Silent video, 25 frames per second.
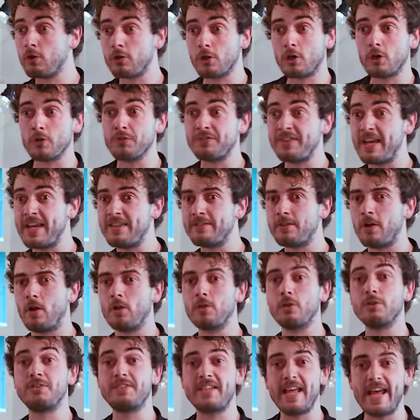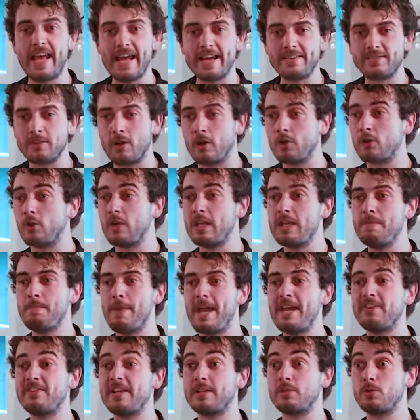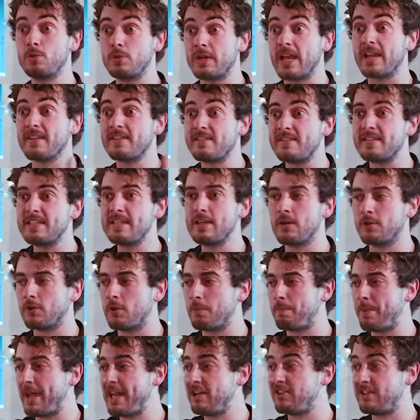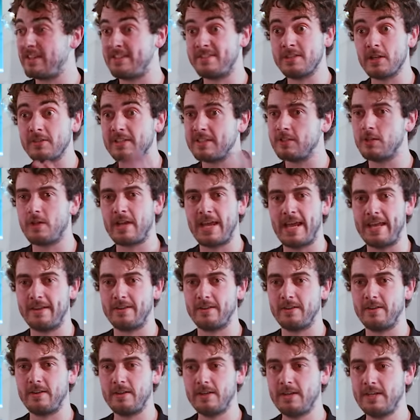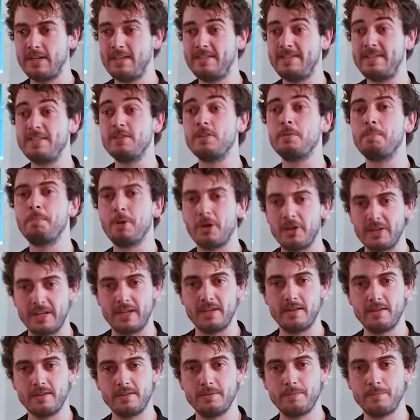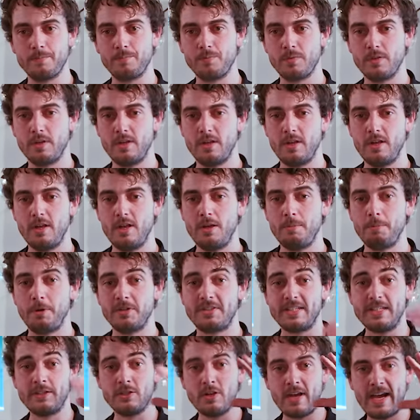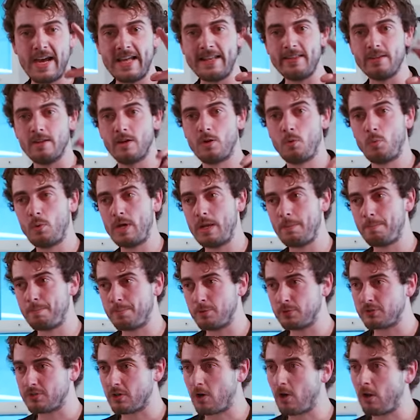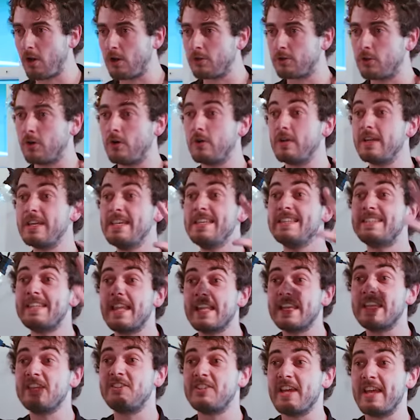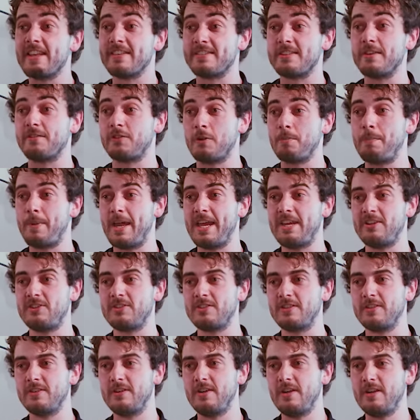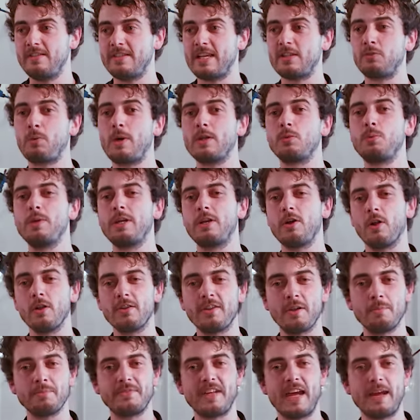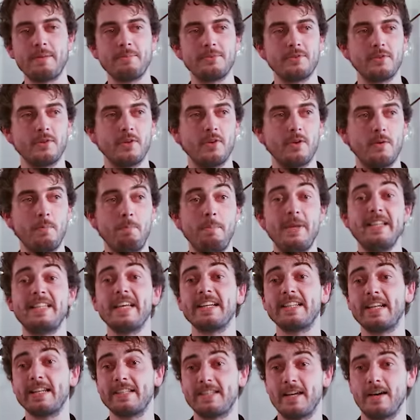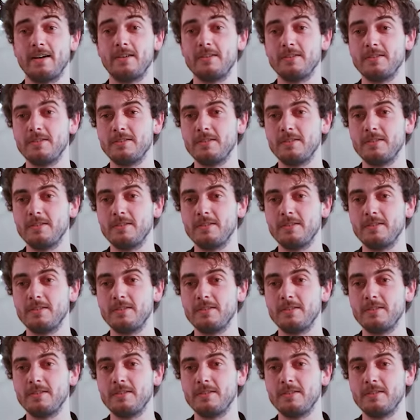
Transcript: the content, all the text, all the image that you can see on the page, it's not in the head. It's in the body. But in the head, we'll put all the intelligence of the page. That's what we call sometimes metadata.